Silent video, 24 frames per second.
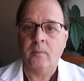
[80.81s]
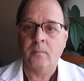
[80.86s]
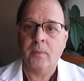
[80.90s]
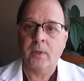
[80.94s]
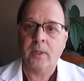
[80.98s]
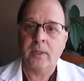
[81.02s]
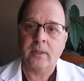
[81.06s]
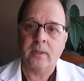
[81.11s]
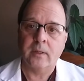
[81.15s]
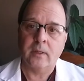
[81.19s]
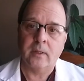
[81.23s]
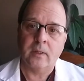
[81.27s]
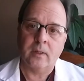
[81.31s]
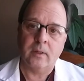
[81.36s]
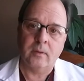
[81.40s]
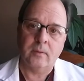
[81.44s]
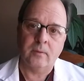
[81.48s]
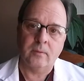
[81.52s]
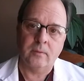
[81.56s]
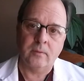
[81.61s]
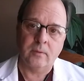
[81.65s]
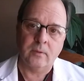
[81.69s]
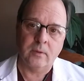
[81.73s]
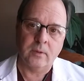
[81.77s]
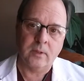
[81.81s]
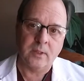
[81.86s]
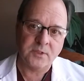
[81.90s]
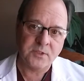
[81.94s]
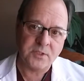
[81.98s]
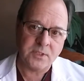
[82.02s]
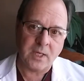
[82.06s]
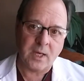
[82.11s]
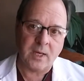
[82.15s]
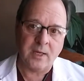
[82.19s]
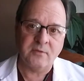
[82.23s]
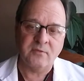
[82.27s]
But
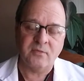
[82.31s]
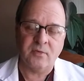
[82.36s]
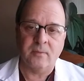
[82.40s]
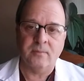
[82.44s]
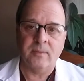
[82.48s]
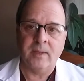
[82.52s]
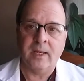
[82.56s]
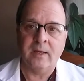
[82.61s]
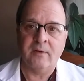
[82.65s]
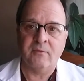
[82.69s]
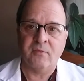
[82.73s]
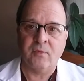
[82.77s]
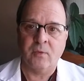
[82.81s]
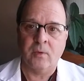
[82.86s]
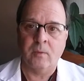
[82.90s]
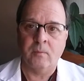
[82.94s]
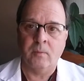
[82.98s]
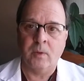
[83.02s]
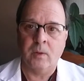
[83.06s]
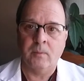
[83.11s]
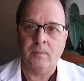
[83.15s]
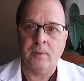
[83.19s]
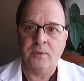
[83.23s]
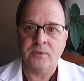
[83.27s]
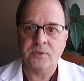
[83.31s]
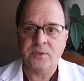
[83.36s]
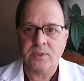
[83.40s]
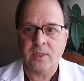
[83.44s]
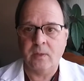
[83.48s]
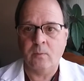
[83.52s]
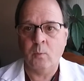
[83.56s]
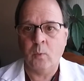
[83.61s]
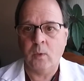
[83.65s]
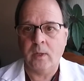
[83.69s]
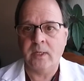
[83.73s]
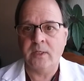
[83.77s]
aside from that for a moment,
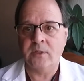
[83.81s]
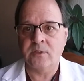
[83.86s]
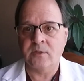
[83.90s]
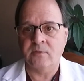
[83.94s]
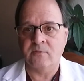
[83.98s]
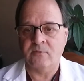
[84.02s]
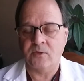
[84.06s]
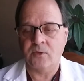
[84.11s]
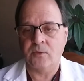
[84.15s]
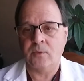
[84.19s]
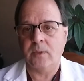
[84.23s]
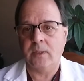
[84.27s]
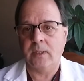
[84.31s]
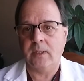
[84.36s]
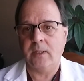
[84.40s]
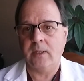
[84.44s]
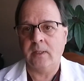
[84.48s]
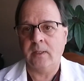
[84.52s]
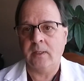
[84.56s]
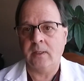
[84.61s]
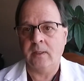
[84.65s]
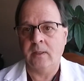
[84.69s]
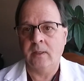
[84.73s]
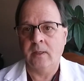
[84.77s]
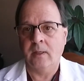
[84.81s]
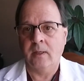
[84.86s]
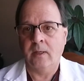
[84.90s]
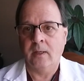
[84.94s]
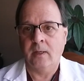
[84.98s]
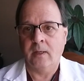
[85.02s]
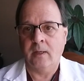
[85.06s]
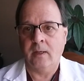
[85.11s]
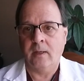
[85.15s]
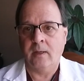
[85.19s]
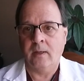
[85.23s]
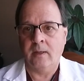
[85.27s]
some ways of treating
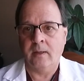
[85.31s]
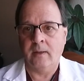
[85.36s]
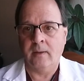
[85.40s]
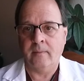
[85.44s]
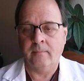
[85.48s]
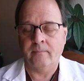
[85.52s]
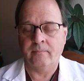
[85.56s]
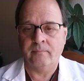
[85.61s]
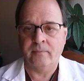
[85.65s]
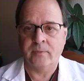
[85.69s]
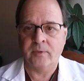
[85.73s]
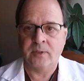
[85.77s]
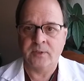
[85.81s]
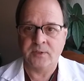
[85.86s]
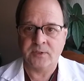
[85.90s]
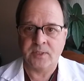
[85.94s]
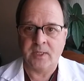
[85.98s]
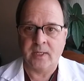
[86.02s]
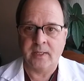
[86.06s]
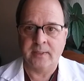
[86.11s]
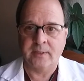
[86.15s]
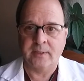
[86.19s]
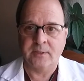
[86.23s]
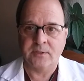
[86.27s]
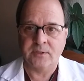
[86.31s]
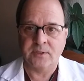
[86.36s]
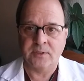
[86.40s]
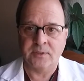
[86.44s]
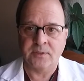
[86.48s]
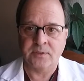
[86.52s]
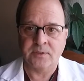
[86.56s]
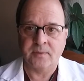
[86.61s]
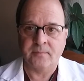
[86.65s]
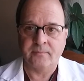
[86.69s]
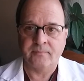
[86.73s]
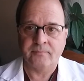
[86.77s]
the
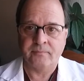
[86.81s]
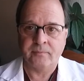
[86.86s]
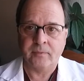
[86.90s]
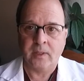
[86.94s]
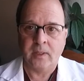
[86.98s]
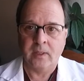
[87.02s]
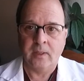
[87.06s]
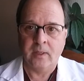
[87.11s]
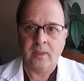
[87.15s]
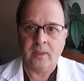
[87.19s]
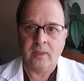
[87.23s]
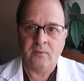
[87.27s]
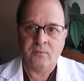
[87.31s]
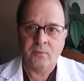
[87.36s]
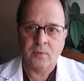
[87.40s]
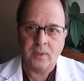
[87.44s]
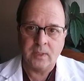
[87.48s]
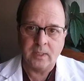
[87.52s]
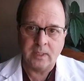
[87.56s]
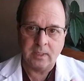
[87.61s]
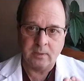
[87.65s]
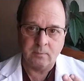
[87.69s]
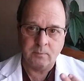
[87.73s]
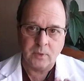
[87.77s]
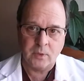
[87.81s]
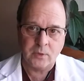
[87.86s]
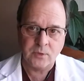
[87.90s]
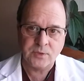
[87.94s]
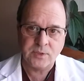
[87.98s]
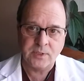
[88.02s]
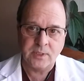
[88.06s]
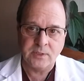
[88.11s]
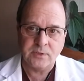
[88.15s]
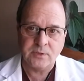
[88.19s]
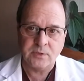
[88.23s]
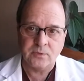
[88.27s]
sinuses, if we're getting
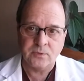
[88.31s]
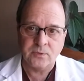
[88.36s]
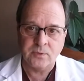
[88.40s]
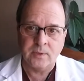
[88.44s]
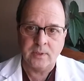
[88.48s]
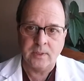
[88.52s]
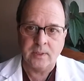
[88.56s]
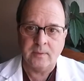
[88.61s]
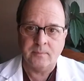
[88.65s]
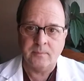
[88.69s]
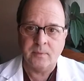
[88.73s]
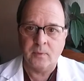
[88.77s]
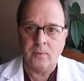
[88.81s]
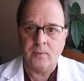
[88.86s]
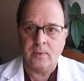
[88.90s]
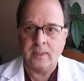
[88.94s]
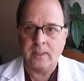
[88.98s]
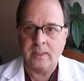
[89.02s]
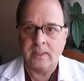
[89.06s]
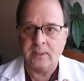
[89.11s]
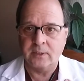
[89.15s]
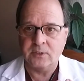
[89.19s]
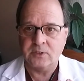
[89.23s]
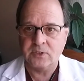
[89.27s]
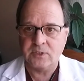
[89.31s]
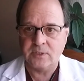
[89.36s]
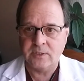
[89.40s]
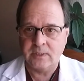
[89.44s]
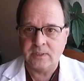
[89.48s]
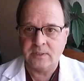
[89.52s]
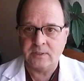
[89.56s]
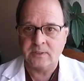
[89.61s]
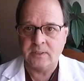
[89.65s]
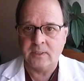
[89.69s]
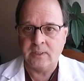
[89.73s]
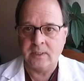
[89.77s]
postnasal drip or we're getting
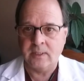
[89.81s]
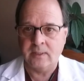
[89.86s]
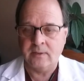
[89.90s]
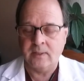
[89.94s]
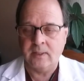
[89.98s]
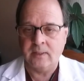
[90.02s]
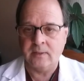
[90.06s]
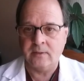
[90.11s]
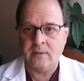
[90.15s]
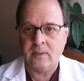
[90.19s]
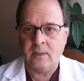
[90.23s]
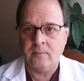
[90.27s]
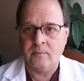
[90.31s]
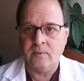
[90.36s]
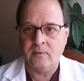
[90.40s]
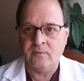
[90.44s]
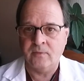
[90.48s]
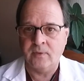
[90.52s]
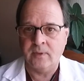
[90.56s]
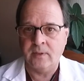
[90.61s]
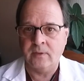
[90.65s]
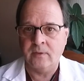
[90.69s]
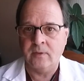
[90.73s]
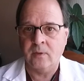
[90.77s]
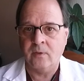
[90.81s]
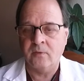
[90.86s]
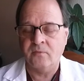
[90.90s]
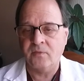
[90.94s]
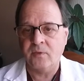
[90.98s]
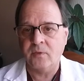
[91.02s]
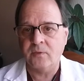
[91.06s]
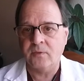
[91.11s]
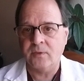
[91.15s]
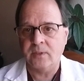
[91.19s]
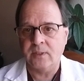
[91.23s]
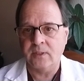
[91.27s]
sneezing and that type of thing, there are a
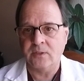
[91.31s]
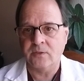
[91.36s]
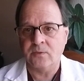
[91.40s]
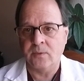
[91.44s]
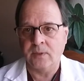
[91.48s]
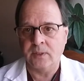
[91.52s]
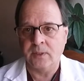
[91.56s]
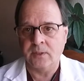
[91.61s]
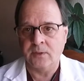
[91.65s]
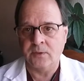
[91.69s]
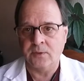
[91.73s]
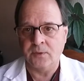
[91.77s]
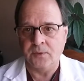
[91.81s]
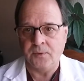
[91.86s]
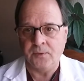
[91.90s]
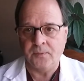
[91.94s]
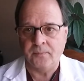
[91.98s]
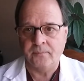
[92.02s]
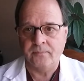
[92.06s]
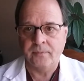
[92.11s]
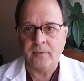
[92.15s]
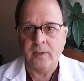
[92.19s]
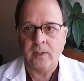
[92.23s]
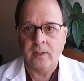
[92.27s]
few things we can do.